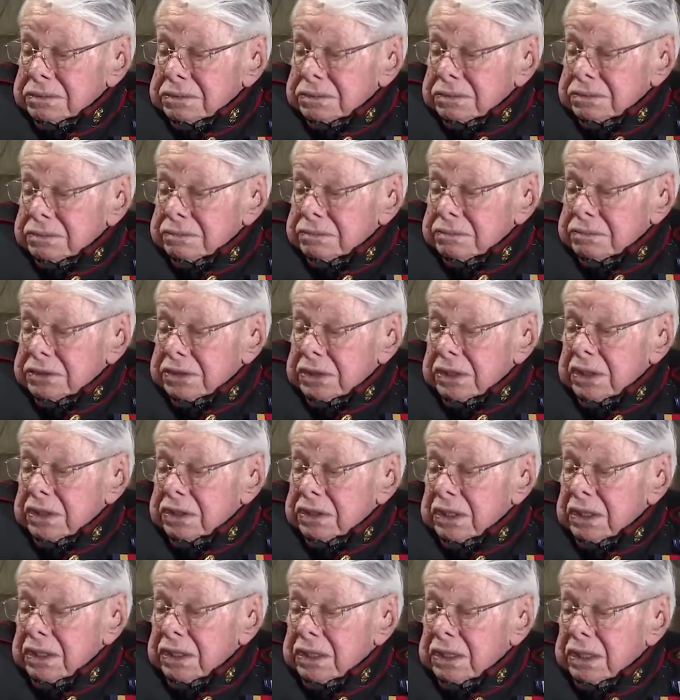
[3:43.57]
It's crazy.
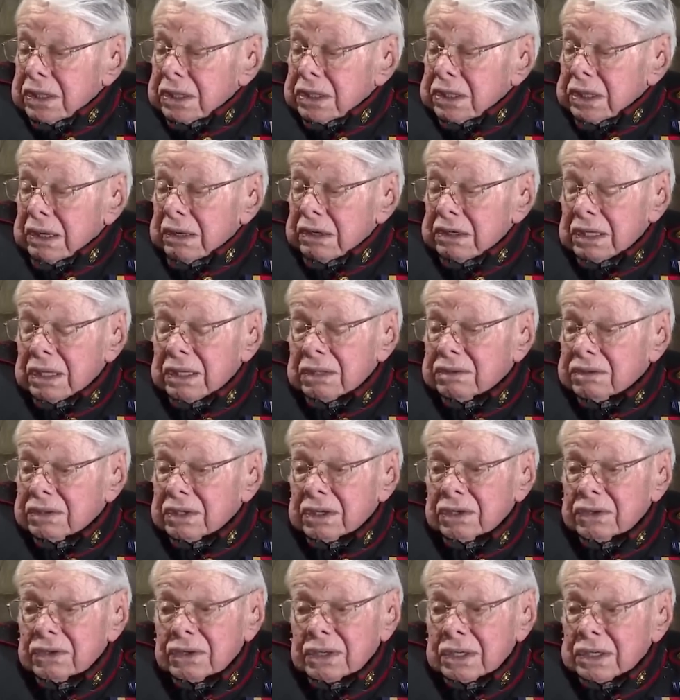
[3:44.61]
Listen, It
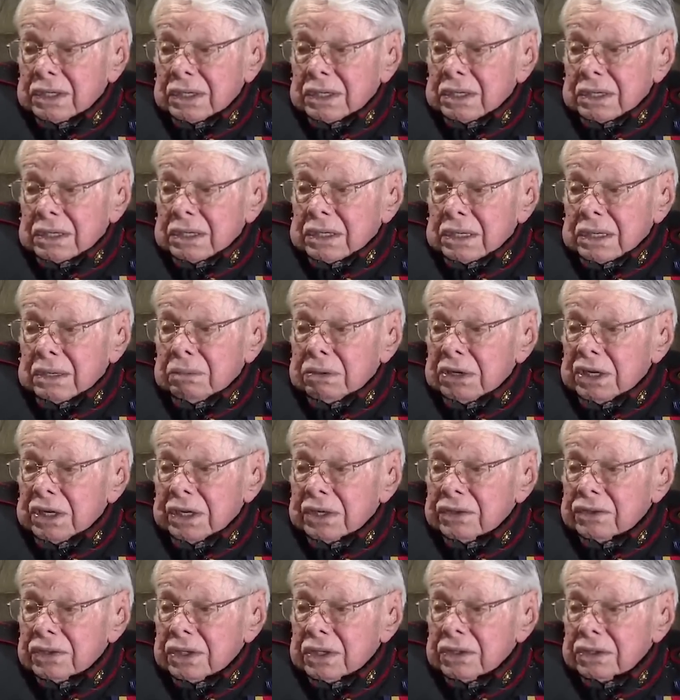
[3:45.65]
just, Emily,
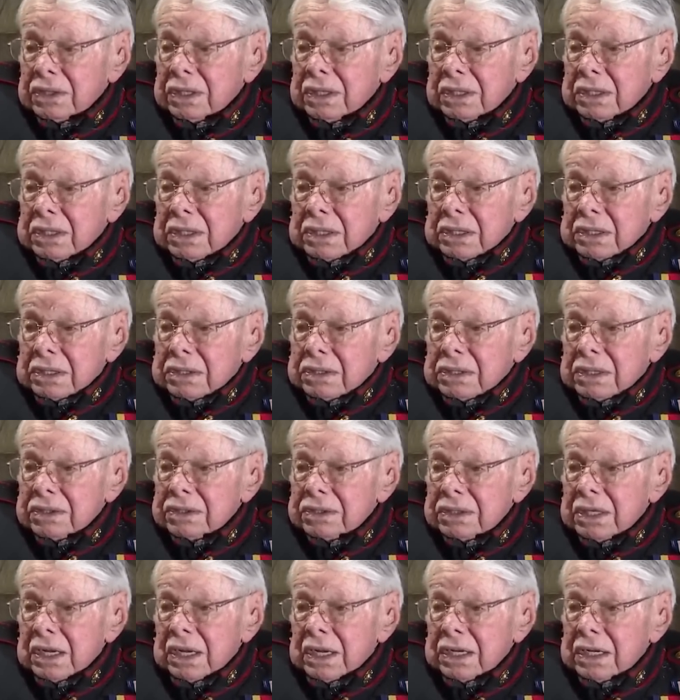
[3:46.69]
it's just,
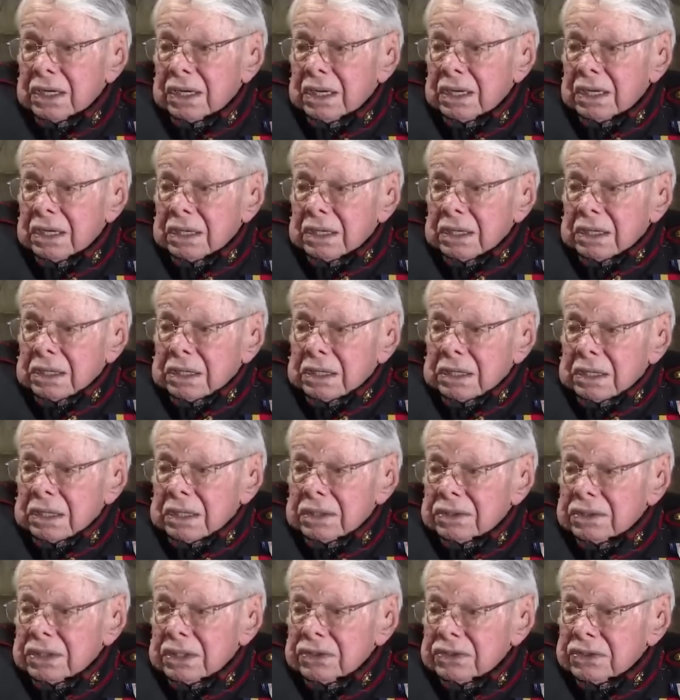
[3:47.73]
just not,
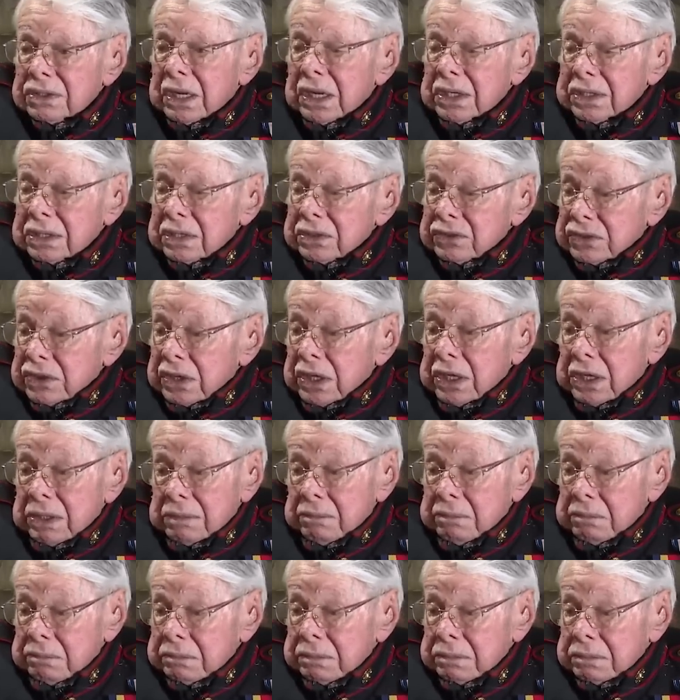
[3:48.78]
it's just not the
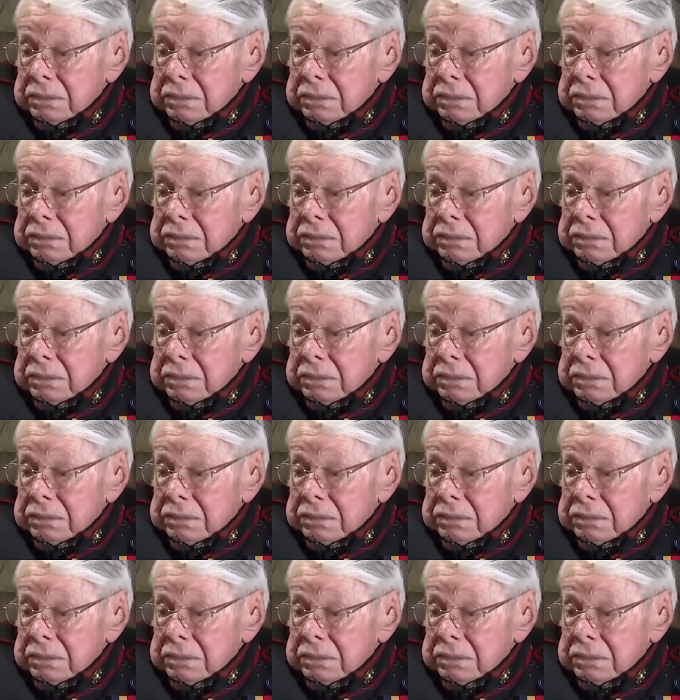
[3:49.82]
same.